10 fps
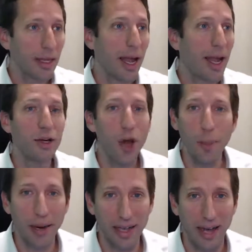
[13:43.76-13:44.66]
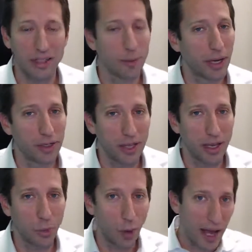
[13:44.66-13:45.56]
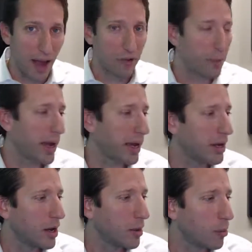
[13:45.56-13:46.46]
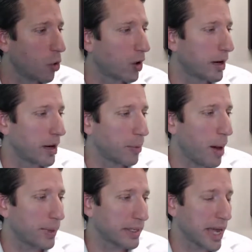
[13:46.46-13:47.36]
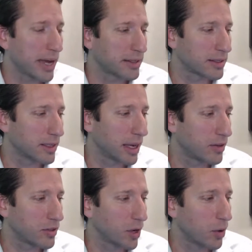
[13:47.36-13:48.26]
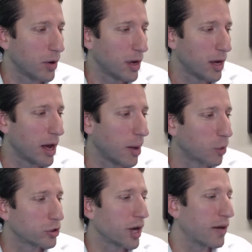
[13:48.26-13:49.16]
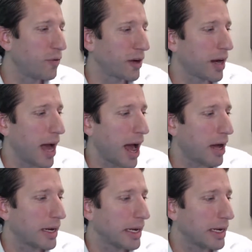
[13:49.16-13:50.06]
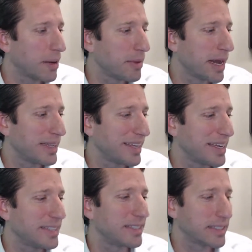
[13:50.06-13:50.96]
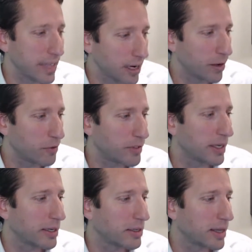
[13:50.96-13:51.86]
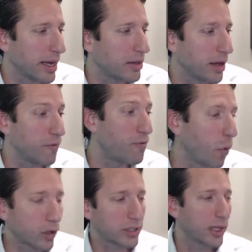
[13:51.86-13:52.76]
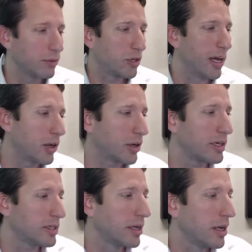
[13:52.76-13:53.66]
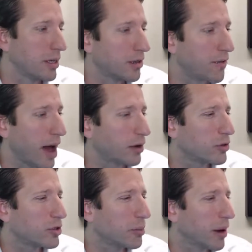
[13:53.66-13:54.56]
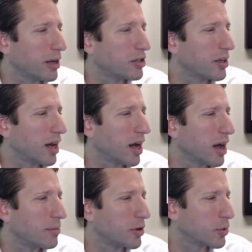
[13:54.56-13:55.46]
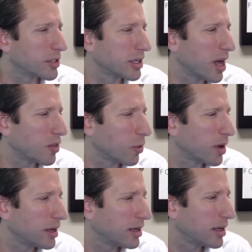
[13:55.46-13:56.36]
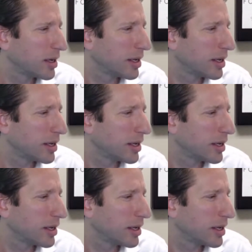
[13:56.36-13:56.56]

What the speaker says: And nobody likes it, because then we have to pay more in property taxes. And so we're trying to figure out how to eliminate the incentives that force them to increase the value so much. There was another one.